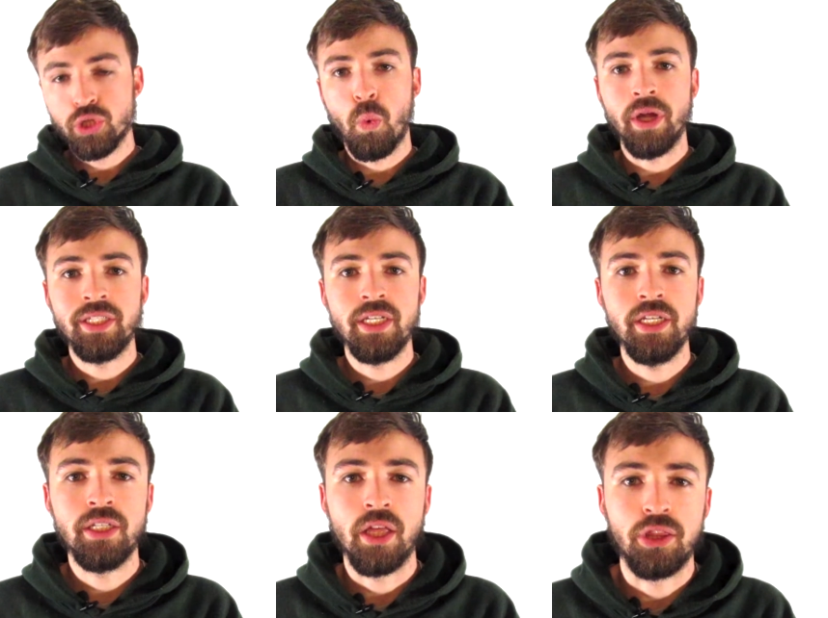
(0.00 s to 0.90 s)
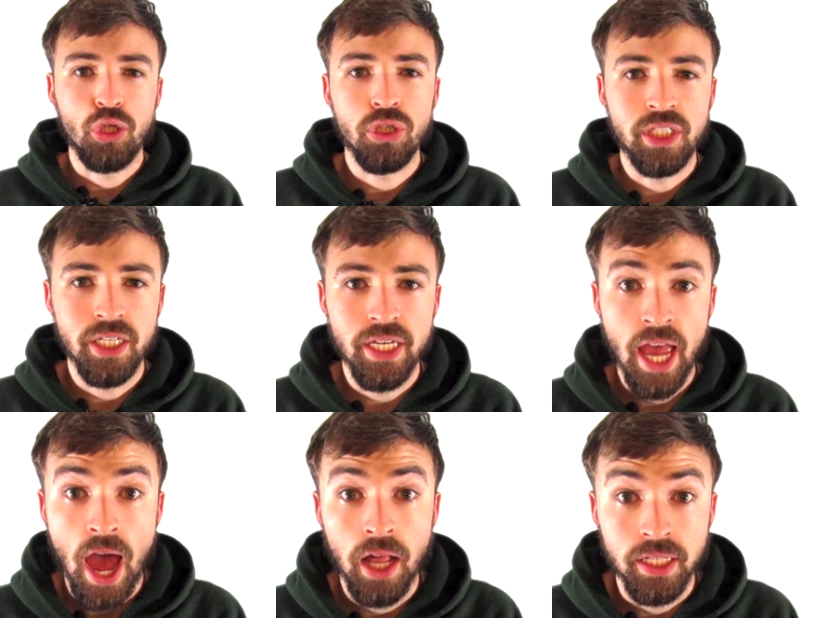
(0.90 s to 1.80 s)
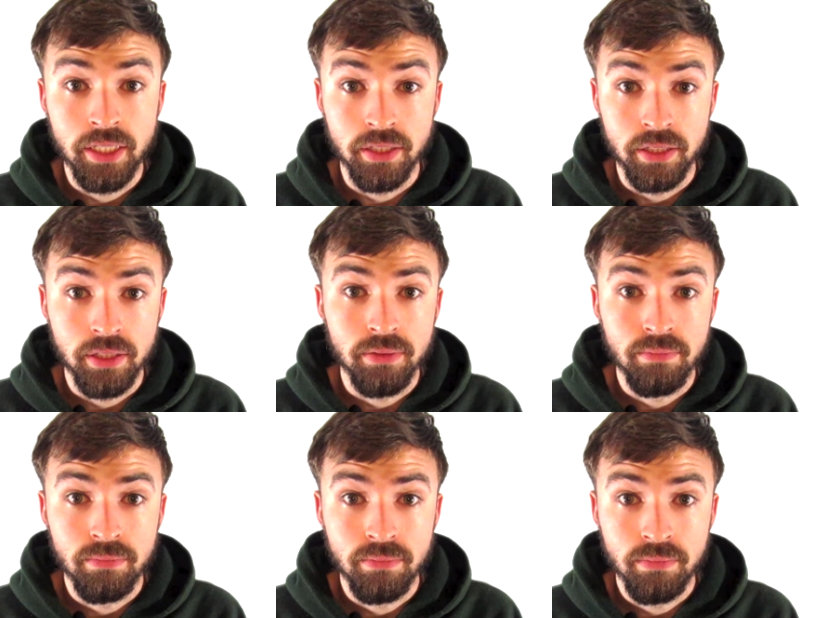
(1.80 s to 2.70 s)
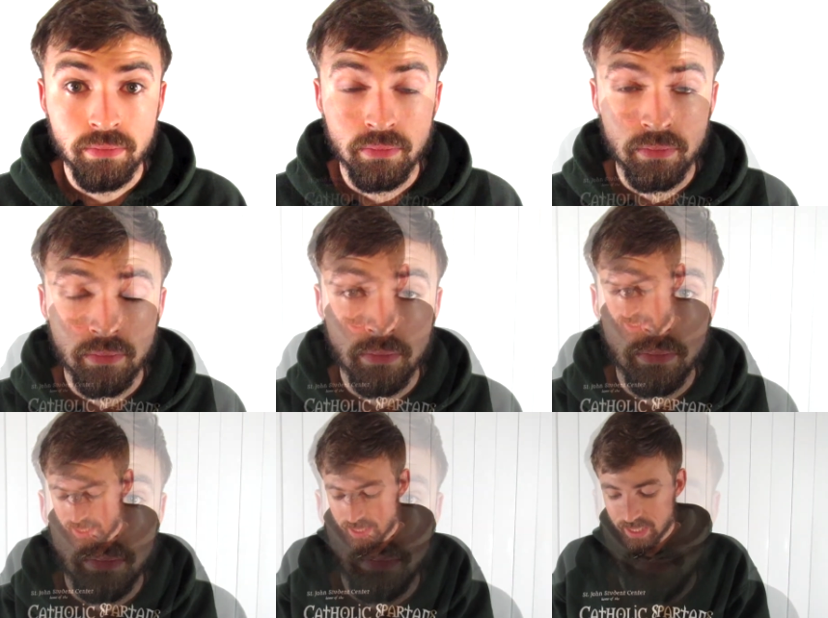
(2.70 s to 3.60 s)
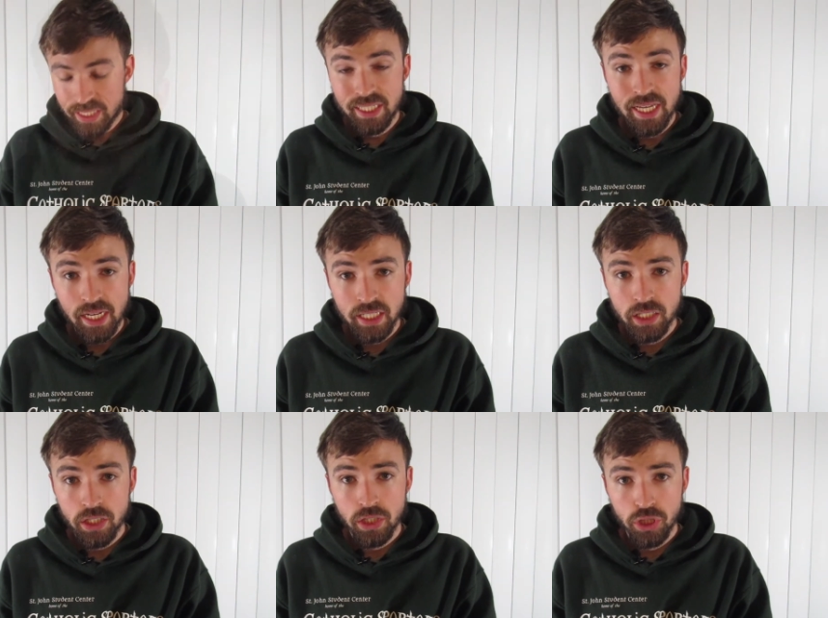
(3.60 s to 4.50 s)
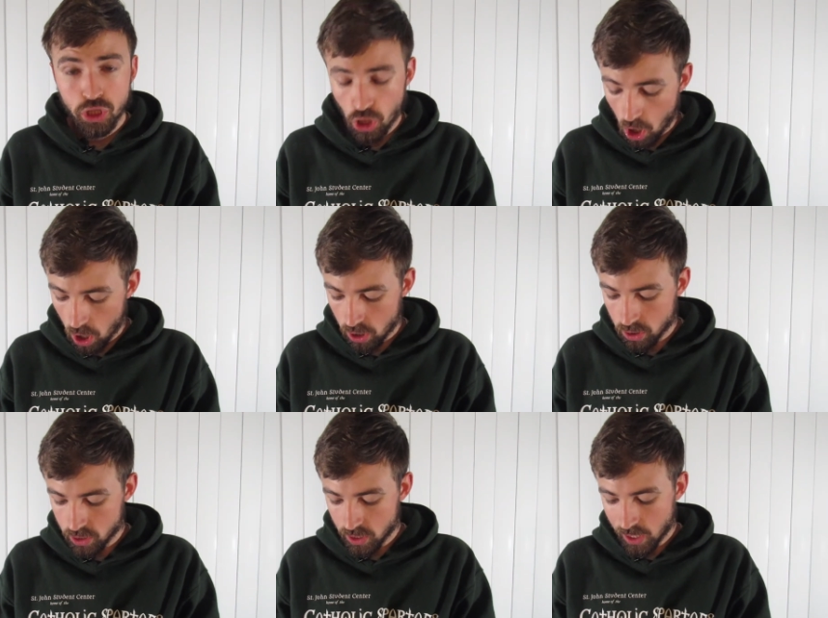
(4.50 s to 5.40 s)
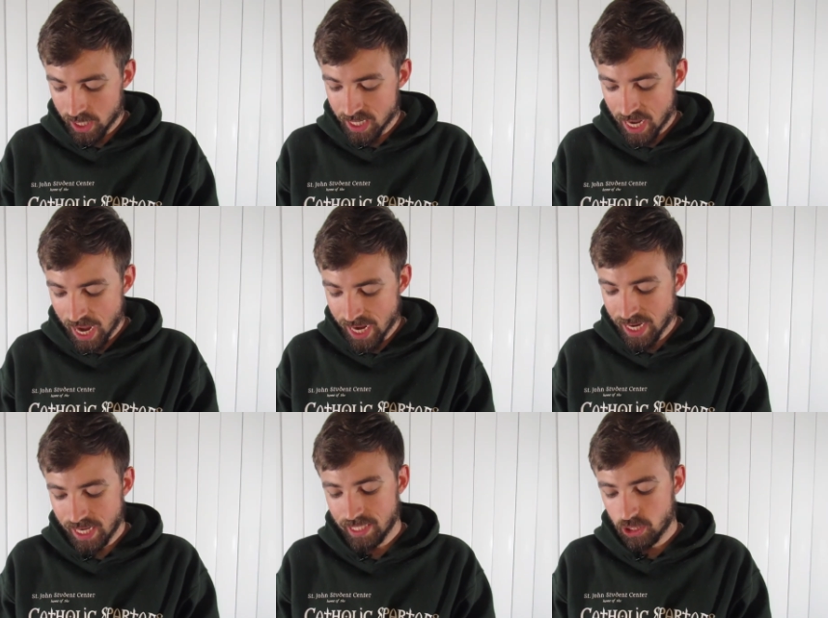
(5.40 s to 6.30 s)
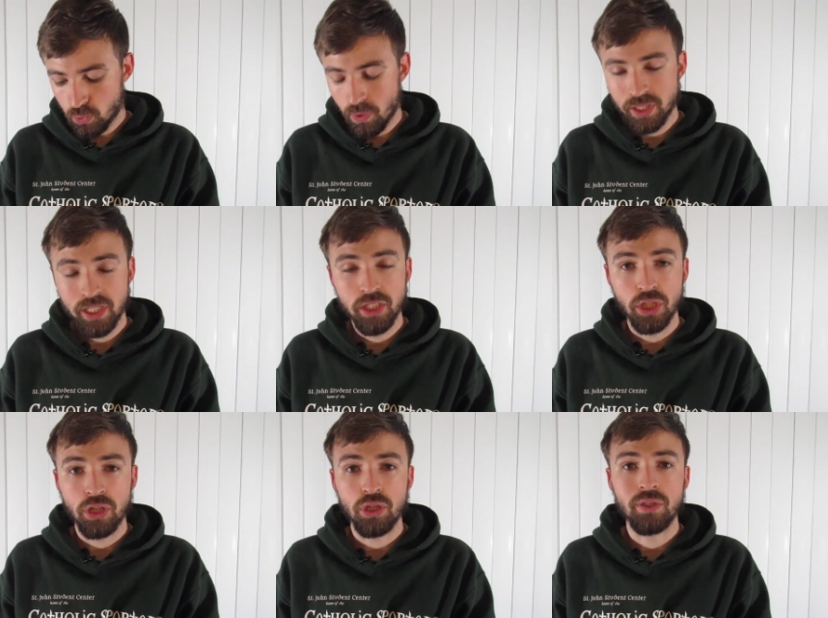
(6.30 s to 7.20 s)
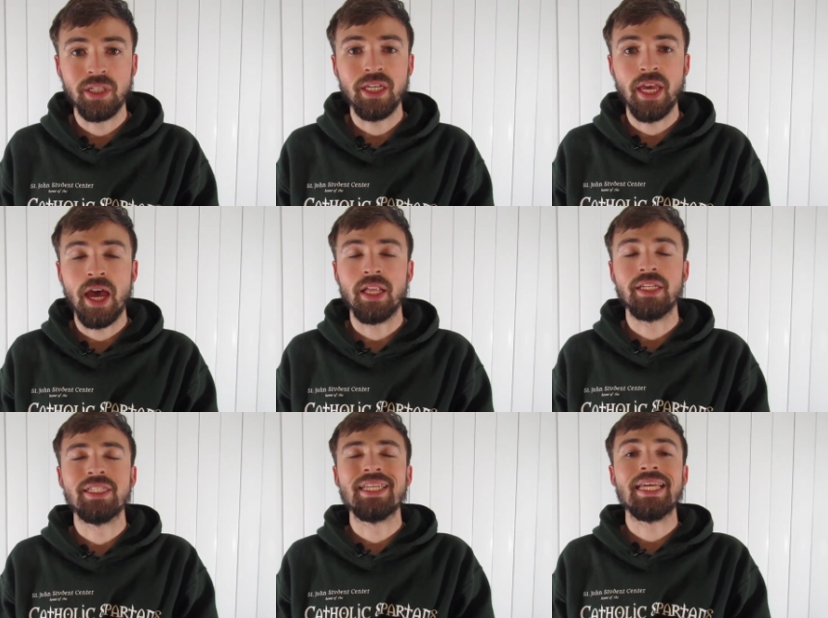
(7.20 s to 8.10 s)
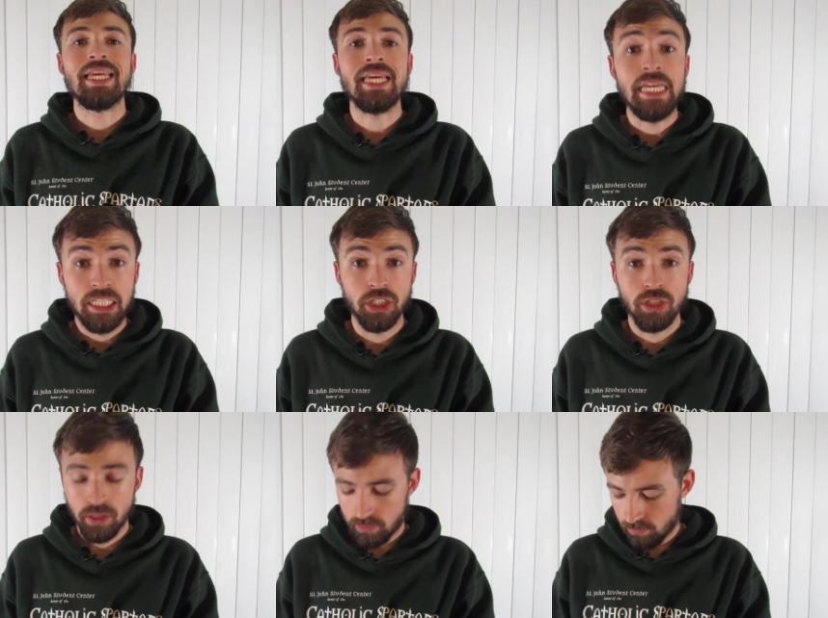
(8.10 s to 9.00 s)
20 to 30 gallons. 6 jars containing 20 to 30 gallons each.